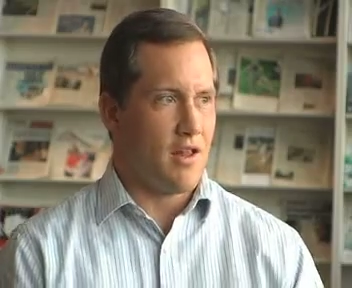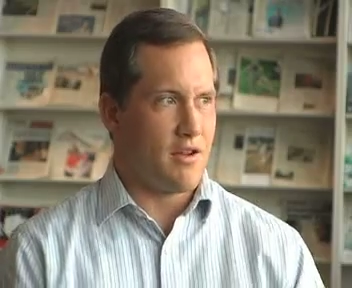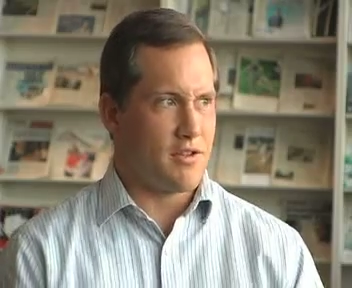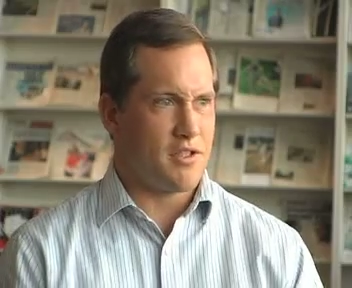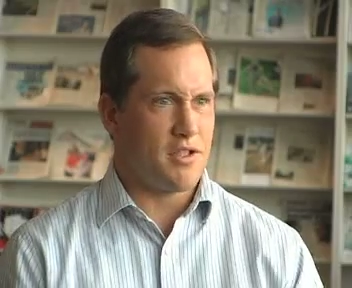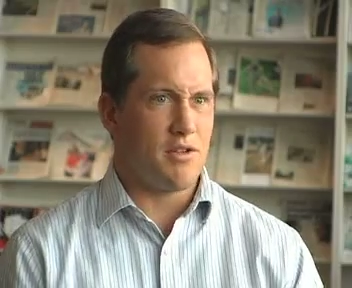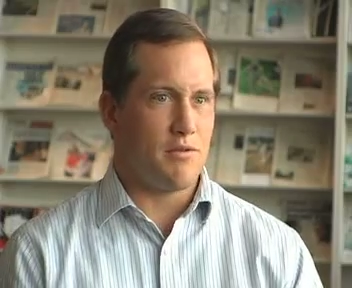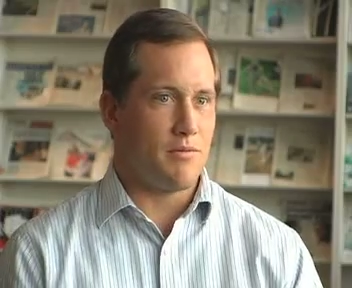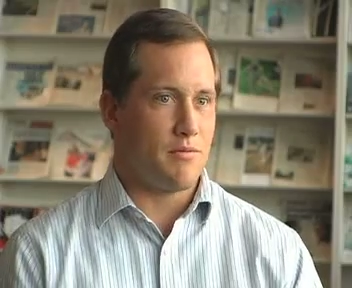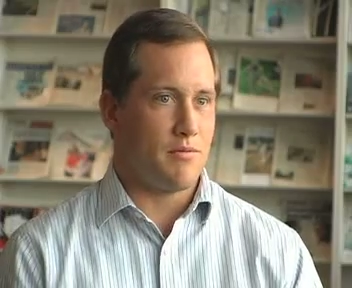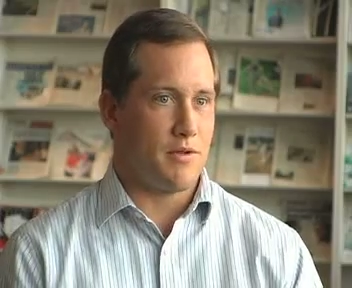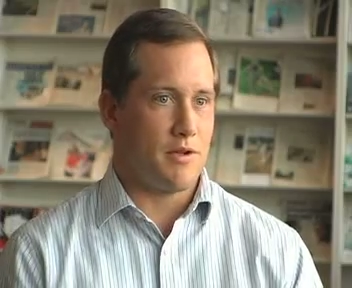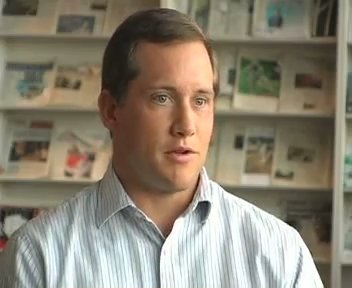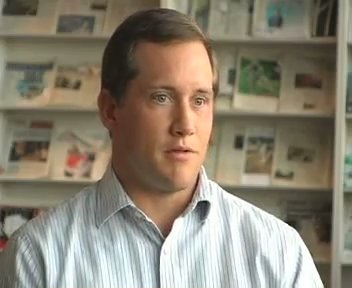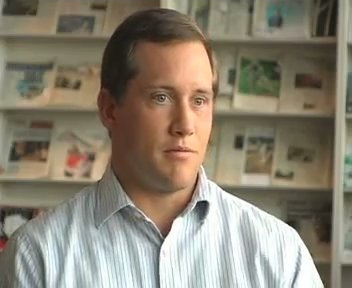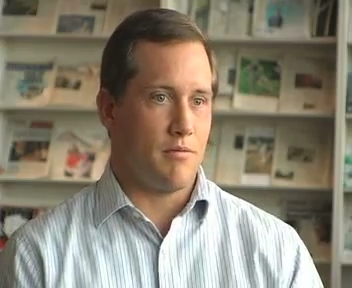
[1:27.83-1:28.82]
they're still
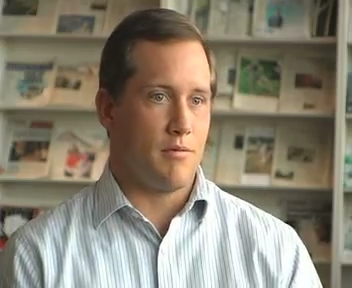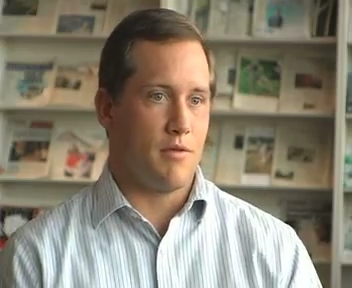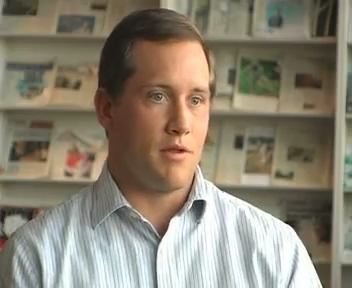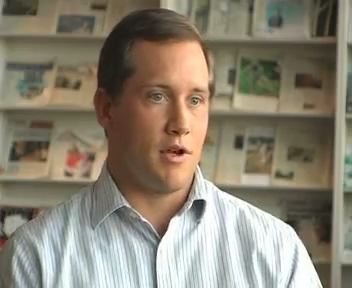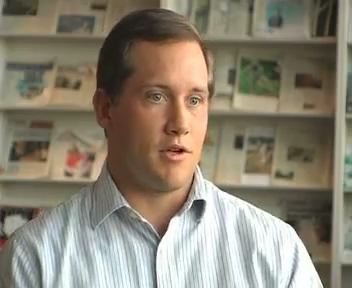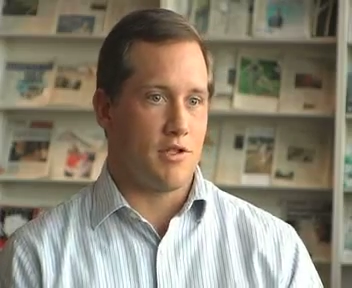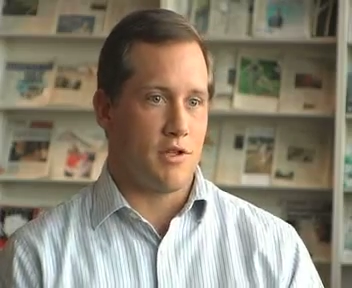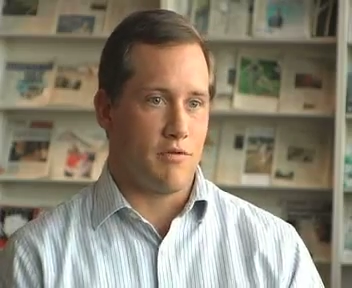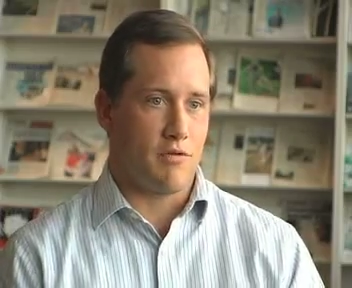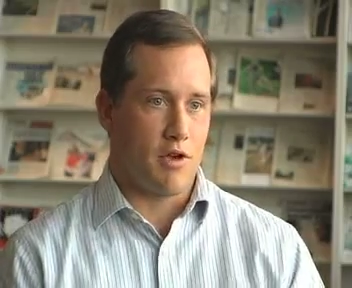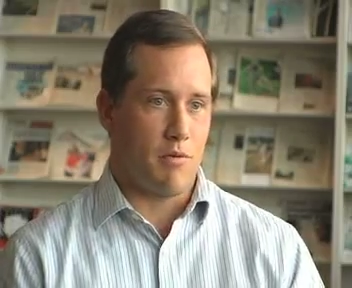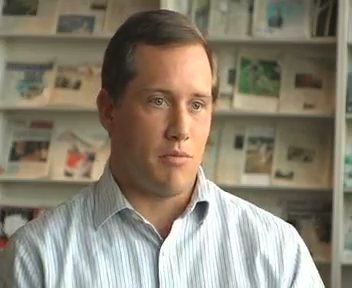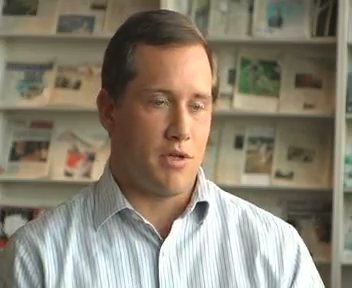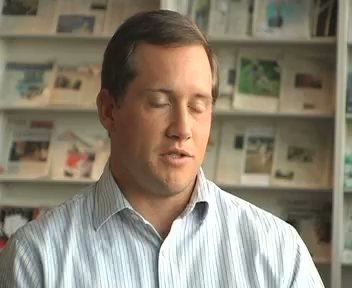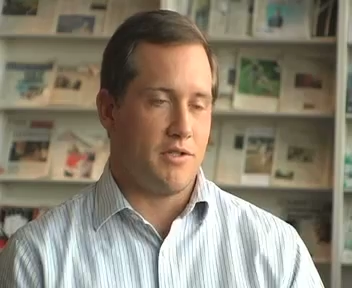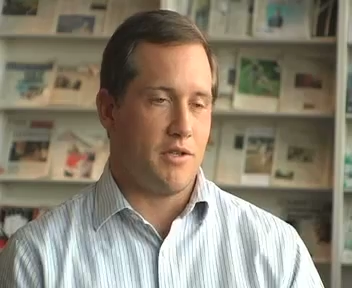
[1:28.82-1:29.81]
large enough
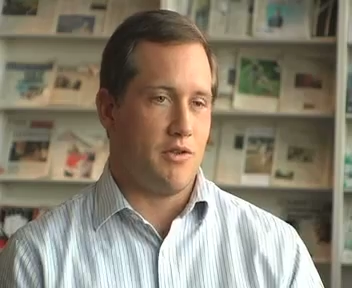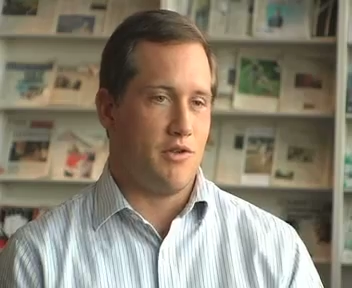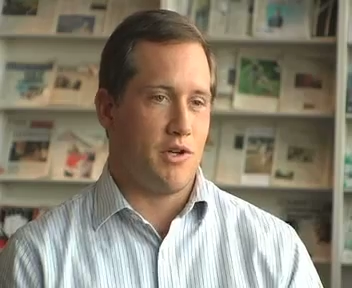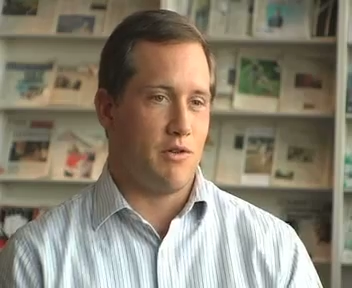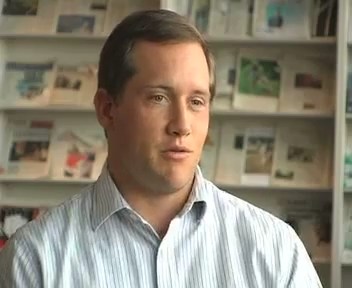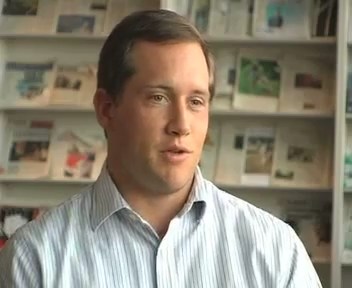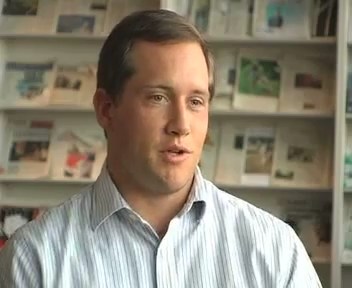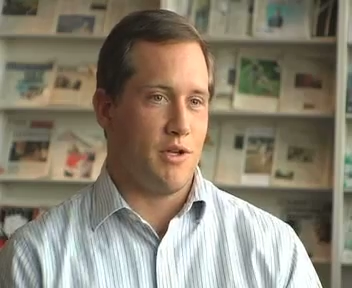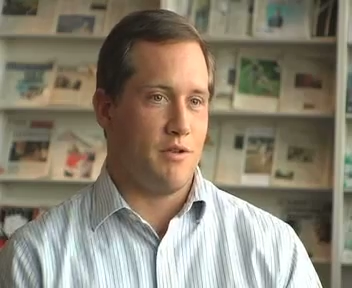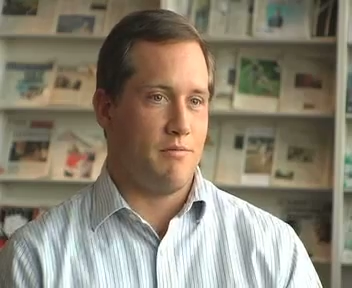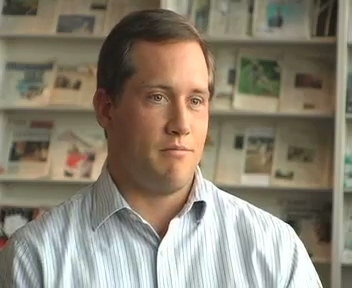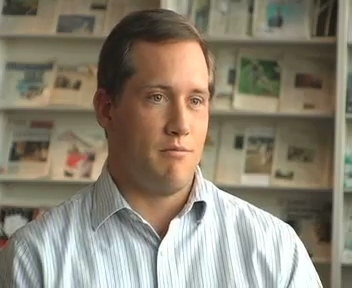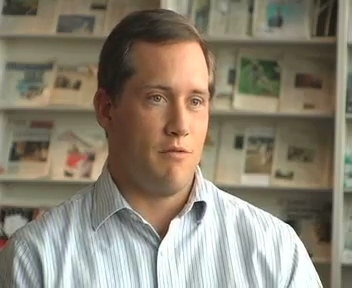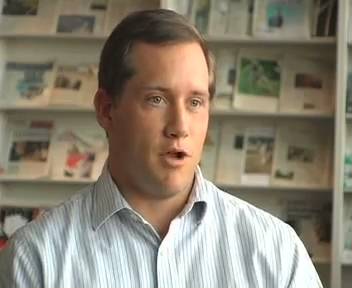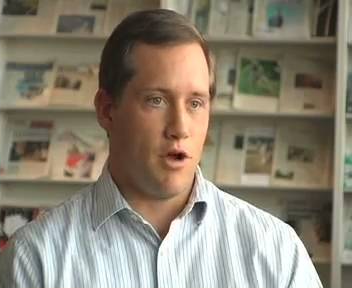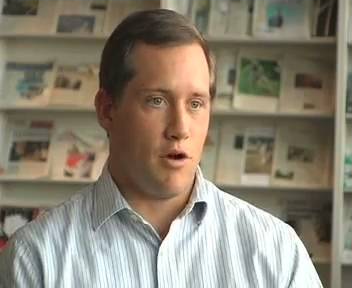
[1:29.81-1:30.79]
companies that you generally
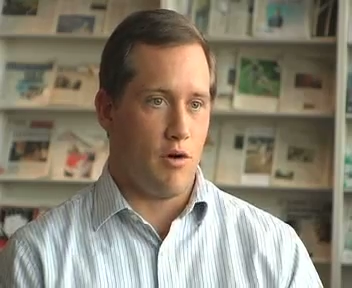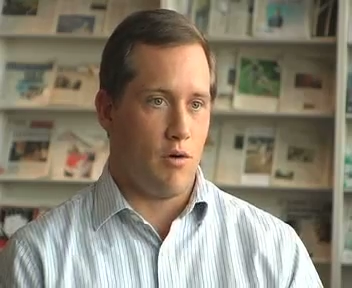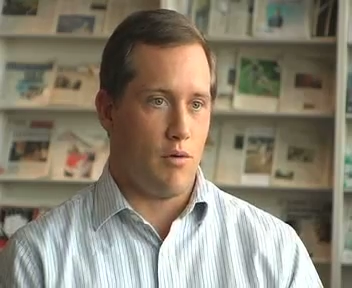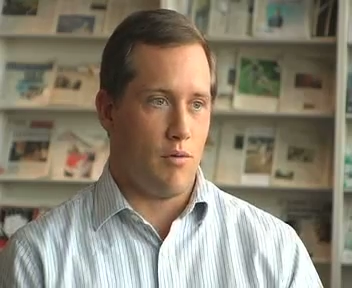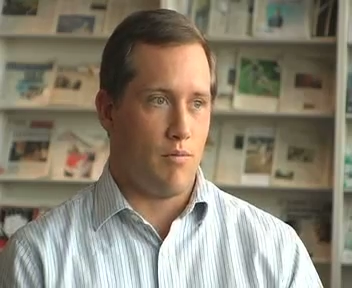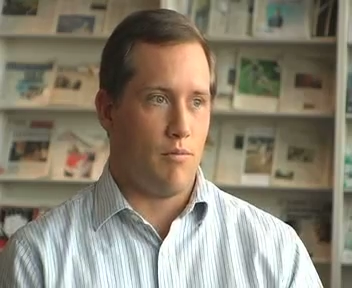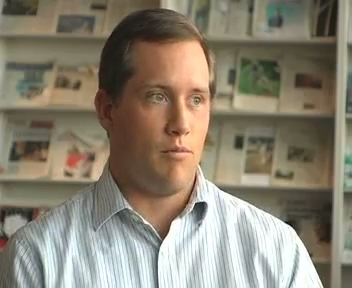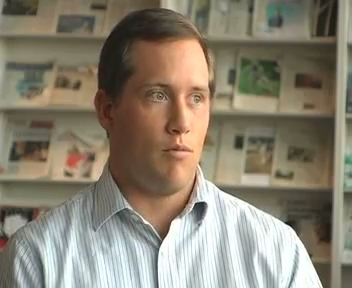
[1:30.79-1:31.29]
know